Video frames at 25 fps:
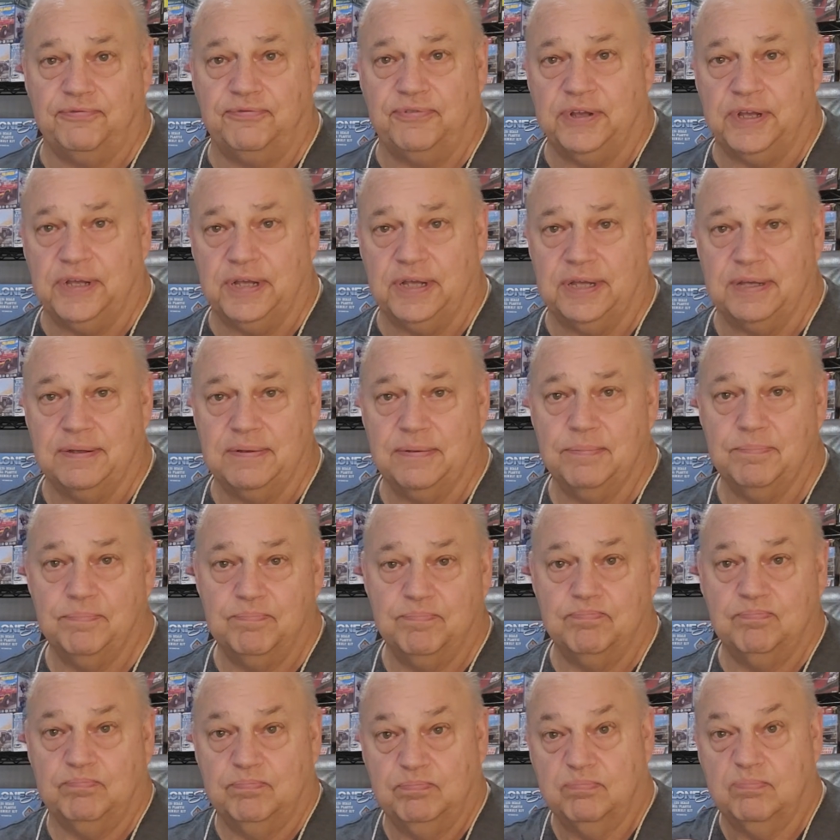the
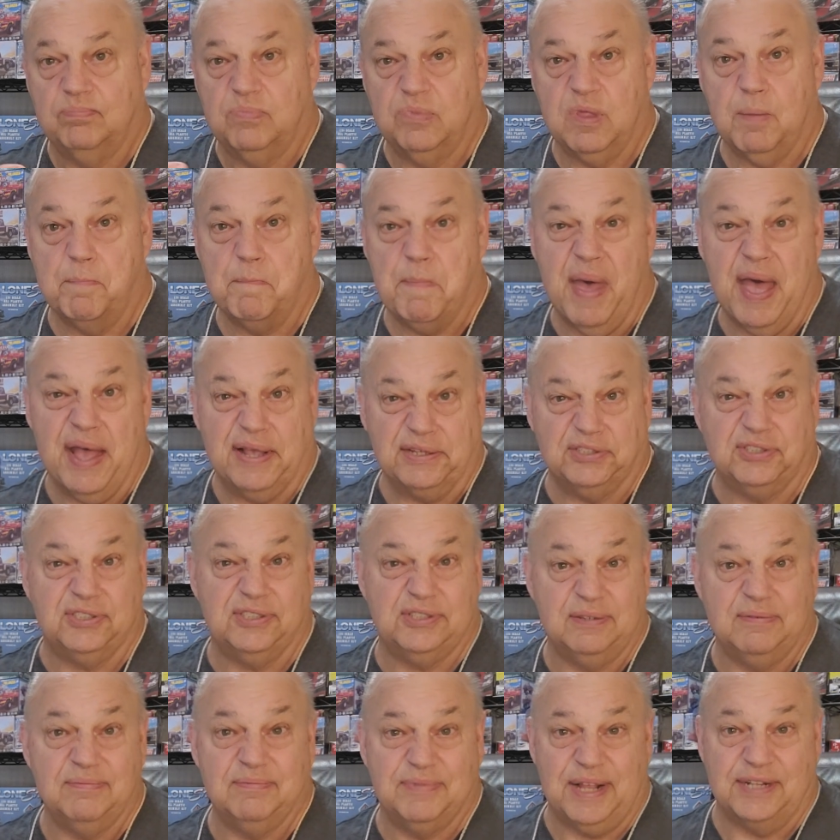
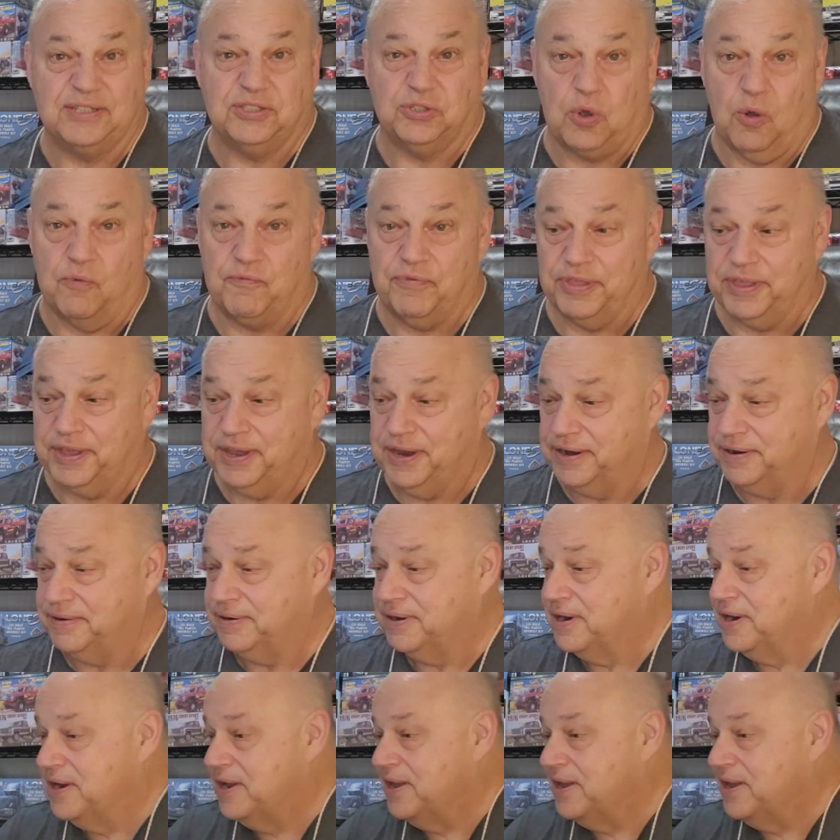mess that's over there.